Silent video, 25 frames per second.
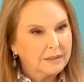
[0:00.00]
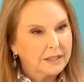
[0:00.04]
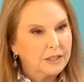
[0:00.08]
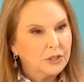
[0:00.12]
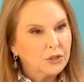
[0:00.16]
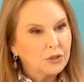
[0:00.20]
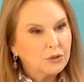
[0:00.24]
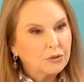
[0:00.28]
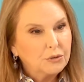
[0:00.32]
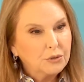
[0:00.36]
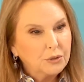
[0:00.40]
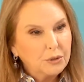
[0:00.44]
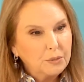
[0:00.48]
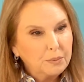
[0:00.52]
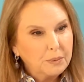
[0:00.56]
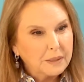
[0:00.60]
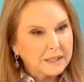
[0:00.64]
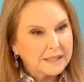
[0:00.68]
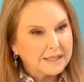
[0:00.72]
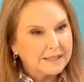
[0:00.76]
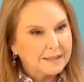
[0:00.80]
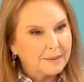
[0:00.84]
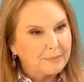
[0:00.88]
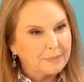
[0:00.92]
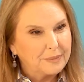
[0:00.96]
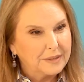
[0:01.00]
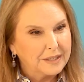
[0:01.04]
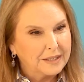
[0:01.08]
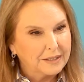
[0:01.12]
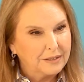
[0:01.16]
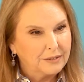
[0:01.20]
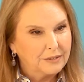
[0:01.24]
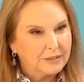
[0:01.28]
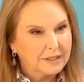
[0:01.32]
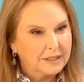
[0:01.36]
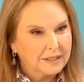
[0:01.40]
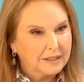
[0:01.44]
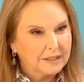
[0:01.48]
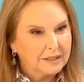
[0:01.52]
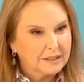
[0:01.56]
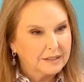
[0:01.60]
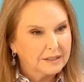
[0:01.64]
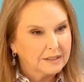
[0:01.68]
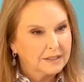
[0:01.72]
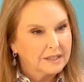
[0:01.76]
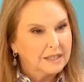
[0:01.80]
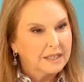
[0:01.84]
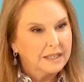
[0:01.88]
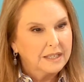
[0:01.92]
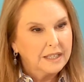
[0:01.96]
Each group has something
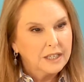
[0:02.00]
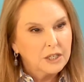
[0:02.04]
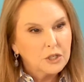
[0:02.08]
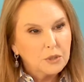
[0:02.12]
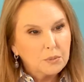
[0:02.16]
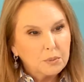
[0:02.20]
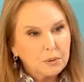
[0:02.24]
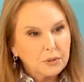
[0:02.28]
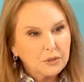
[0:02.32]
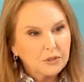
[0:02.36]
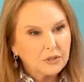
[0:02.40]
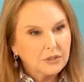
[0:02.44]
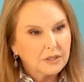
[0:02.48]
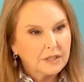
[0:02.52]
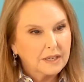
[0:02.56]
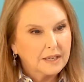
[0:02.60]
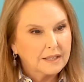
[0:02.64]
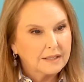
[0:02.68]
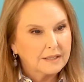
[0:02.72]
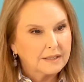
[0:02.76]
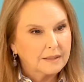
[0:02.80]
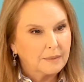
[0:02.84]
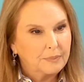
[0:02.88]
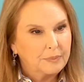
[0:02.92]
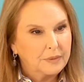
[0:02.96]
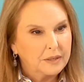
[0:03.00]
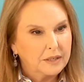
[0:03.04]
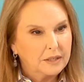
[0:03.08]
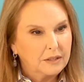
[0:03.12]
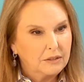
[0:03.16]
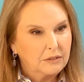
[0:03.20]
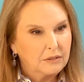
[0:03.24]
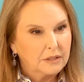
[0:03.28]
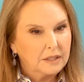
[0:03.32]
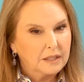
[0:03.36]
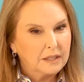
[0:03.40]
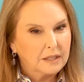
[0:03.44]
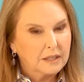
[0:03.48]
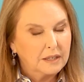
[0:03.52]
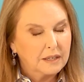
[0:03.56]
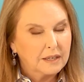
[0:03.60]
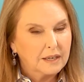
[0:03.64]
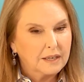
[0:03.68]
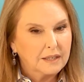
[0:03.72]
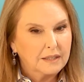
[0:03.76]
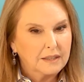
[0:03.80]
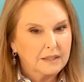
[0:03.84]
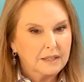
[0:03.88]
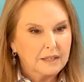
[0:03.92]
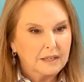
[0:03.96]
unique. Each person has something unique.
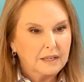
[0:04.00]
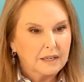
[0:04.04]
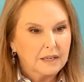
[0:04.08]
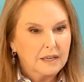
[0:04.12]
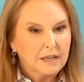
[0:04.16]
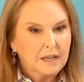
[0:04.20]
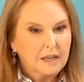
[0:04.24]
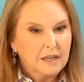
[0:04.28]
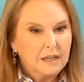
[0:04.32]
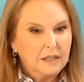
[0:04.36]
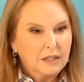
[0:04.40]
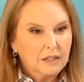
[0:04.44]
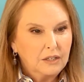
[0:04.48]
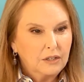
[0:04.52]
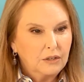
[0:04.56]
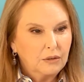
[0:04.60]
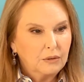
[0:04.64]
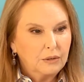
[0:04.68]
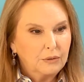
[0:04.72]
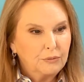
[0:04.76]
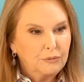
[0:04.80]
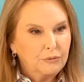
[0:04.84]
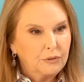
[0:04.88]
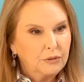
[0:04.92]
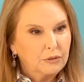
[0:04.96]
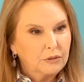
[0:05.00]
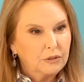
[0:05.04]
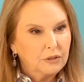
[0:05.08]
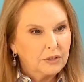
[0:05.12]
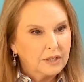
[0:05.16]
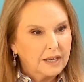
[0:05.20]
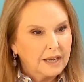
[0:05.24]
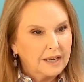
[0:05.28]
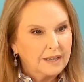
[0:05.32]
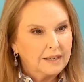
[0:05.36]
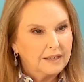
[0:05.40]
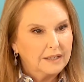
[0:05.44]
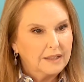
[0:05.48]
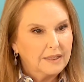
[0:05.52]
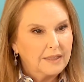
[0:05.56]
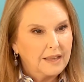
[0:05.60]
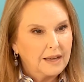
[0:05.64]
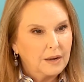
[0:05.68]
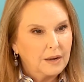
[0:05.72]
And I think, if you look at it in